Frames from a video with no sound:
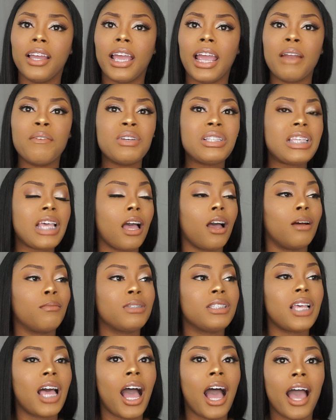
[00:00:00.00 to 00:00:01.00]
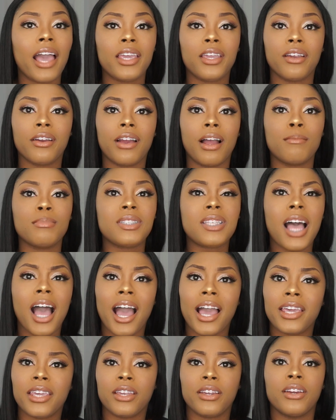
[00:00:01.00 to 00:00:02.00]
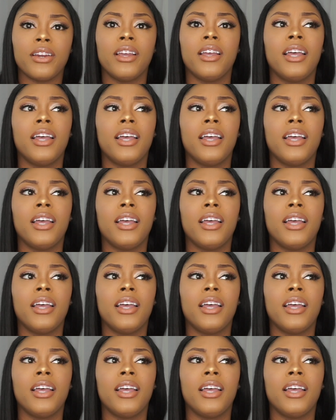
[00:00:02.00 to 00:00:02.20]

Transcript: Every time I'm tired, I'm tired.